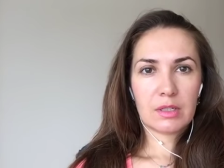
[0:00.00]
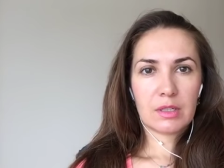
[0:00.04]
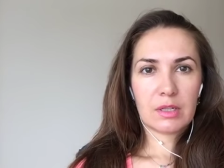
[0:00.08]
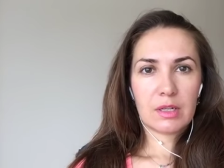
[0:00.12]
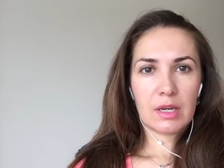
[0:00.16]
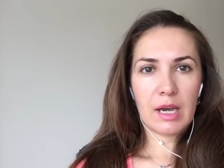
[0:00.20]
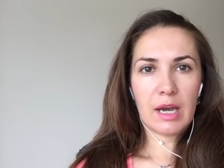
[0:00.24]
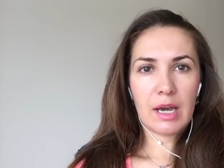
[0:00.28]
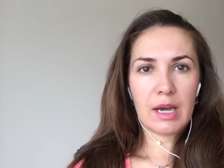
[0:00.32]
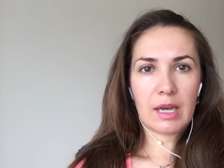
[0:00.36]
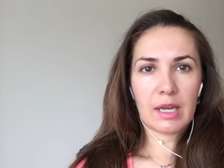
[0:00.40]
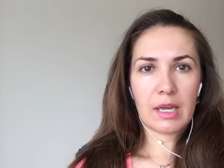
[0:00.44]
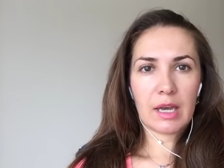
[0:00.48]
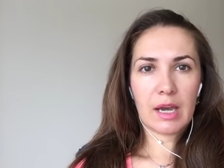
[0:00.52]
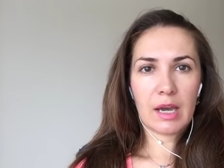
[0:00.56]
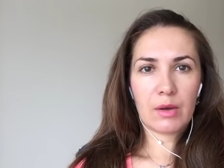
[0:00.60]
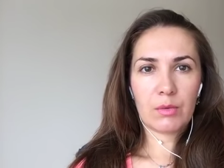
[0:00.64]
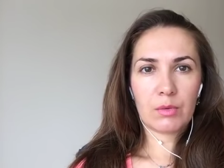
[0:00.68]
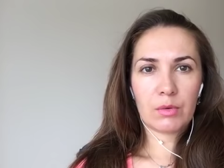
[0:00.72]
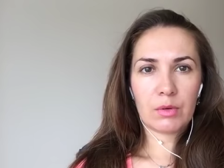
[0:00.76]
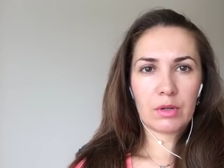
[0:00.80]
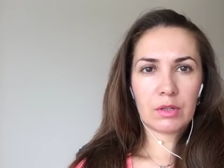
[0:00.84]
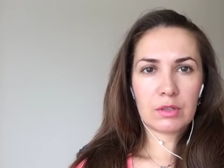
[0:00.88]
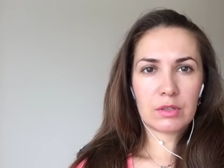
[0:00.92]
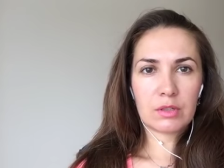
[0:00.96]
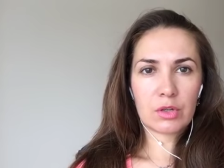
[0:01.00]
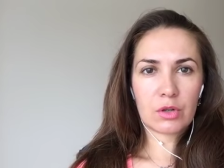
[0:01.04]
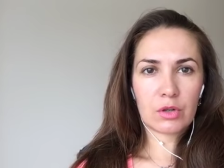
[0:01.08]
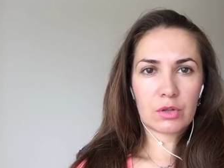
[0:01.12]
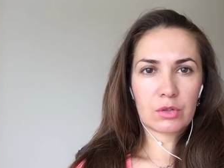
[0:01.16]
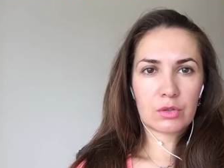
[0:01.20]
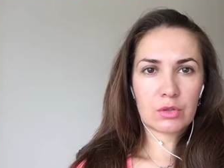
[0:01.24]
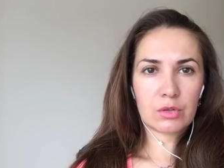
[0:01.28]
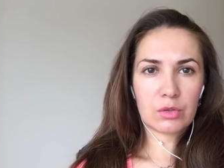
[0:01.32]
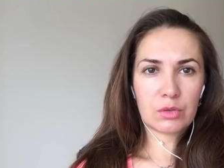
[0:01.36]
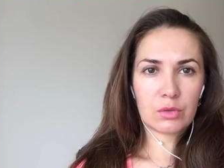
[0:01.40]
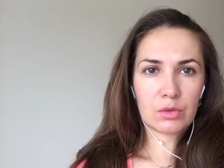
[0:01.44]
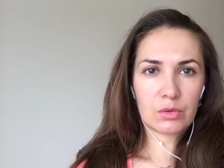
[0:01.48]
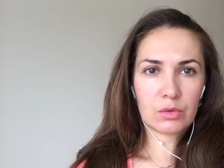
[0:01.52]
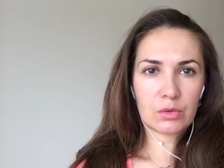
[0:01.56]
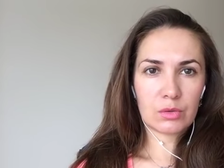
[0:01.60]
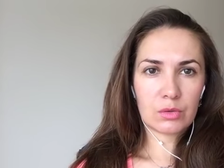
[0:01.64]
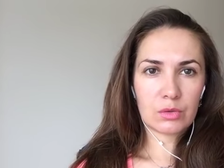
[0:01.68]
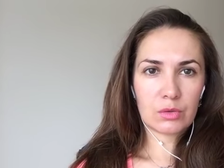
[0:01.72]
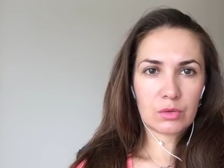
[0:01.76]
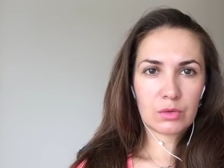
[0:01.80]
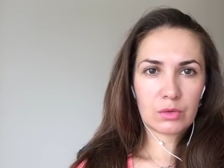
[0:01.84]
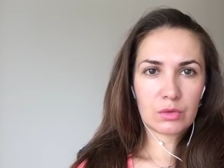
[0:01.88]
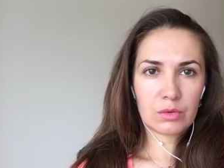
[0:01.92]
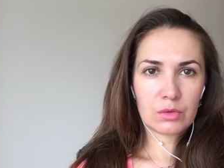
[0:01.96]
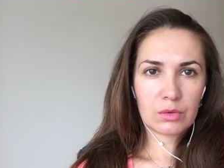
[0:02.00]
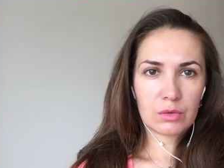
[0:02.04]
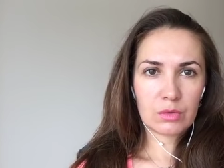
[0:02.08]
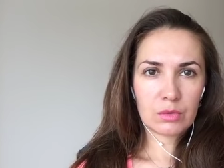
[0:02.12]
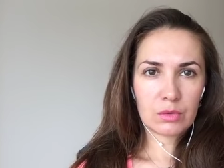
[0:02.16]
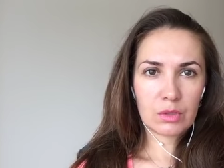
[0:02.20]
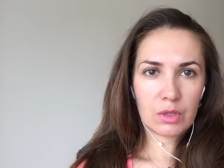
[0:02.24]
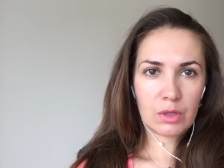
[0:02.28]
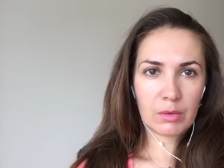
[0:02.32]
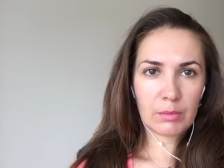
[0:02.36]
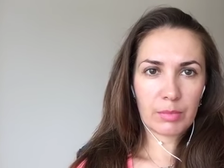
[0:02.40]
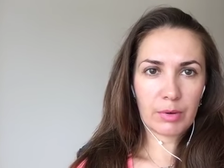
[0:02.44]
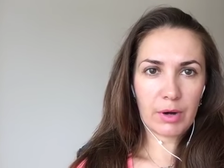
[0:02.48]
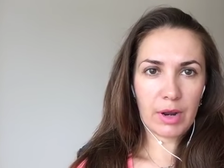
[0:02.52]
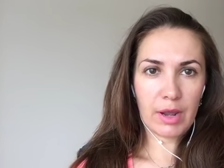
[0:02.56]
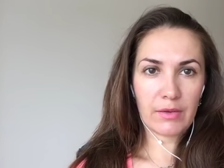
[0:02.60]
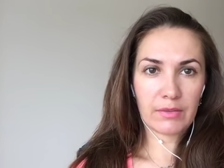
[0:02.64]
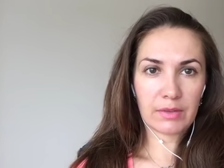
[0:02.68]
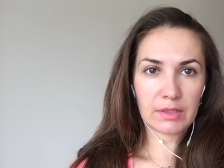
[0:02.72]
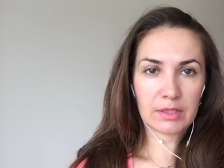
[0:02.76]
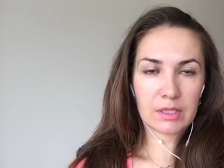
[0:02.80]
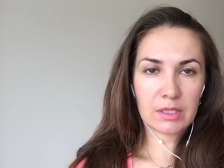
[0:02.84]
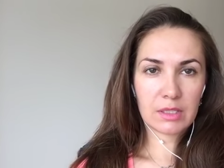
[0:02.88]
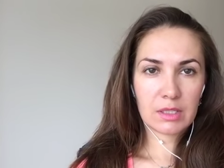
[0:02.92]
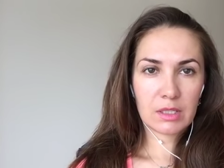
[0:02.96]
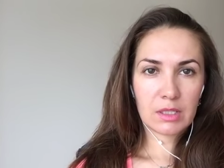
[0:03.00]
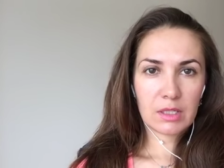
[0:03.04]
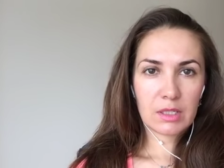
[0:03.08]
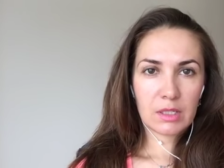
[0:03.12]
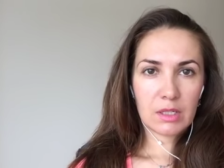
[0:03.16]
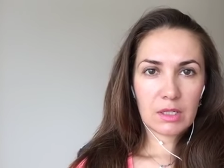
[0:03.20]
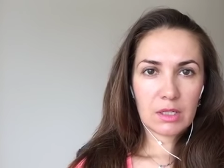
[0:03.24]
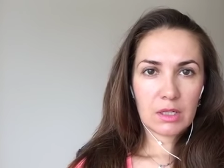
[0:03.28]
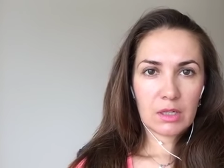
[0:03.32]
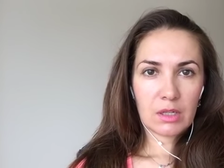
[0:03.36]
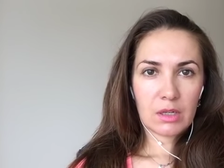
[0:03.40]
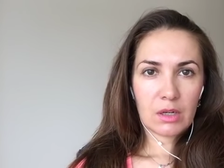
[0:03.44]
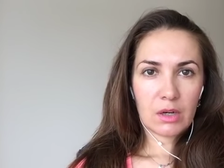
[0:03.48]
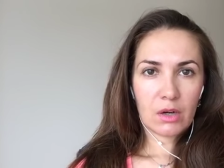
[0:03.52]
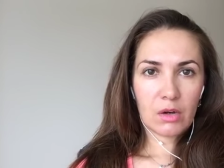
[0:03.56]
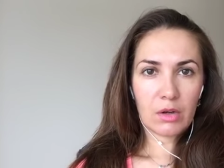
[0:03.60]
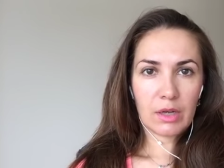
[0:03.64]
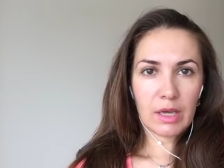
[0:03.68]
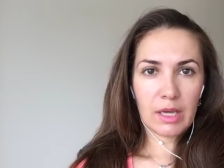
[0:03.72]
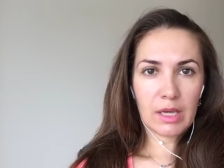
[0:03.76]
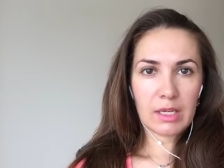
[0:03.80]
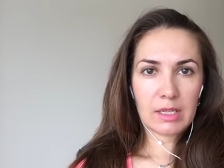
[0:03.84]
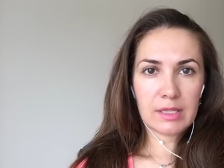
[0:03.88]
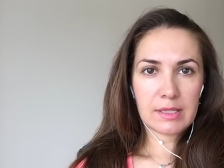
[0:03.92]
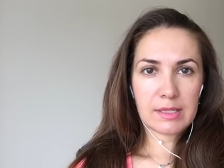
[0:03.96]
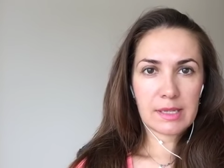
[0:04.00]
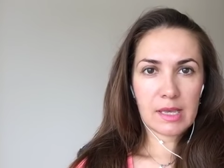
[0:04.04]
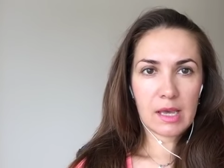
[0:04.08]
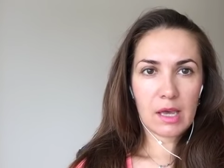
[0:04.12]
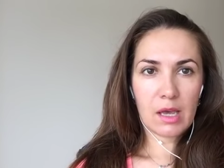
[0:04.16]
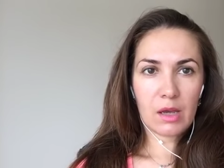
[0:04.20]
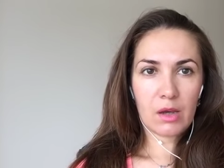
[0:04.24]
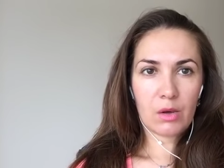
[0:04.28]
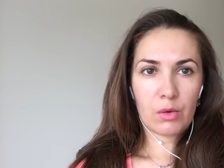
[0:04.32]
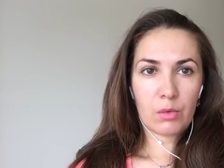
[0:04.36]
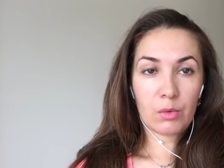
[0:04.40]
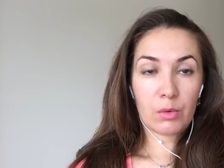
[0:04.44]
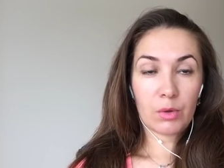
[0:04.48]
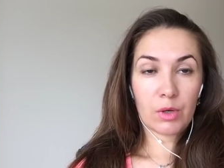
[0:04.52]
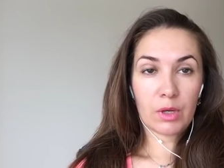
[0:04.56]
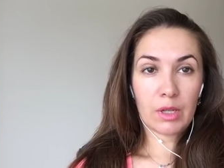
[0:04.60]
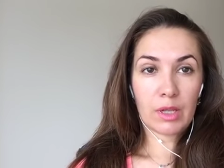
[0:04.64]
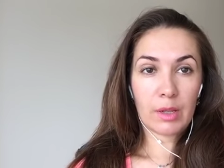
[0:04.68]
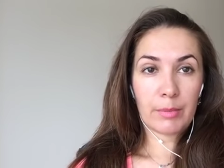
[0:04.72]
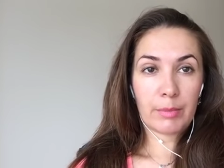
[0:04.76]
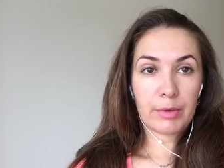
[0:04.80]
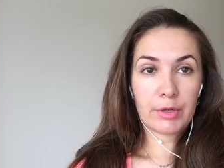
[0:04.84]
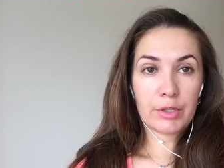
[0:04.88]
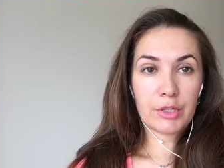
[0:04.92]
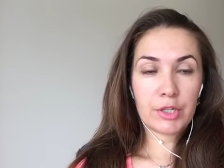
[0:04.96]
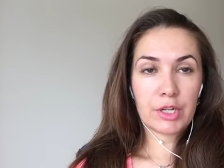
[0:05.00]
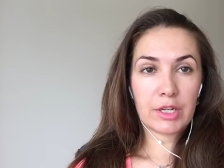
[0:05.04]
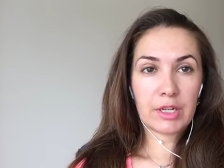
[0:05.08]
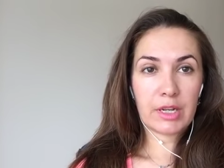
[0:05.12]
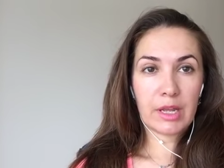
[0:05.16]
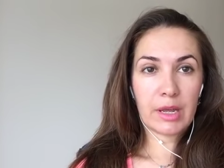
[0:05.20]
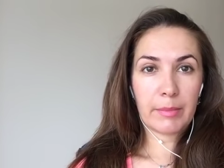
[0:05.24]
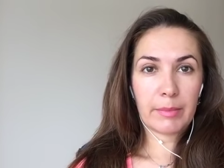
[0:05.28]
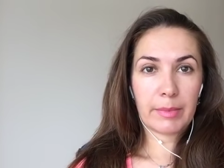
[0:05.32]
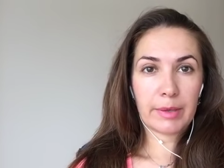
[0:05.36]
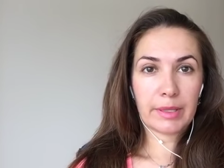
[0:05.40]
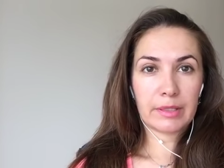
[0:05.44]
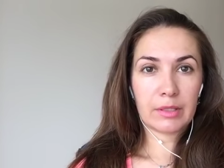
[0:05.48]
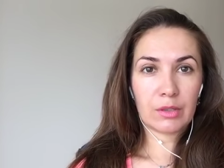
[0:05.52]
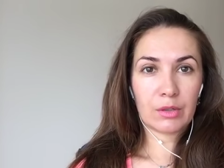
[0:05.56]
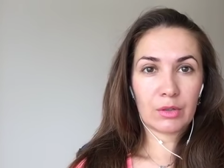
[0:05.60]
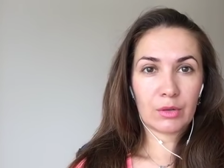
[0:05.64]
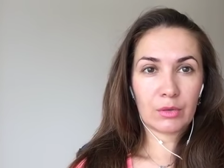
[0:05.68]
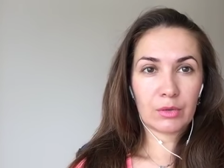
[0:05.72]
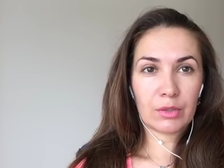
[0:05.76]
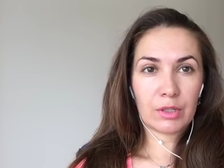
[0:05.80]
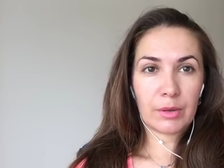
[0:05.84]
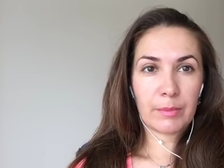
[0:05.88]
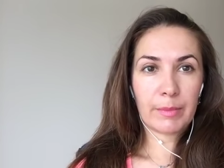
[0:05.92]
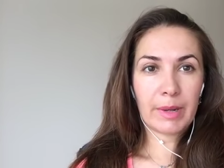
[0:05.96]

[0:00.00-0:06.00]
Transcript: Hi, I want to talk to you in private. Okay, Isa, well, I appreciate that, but you know, there are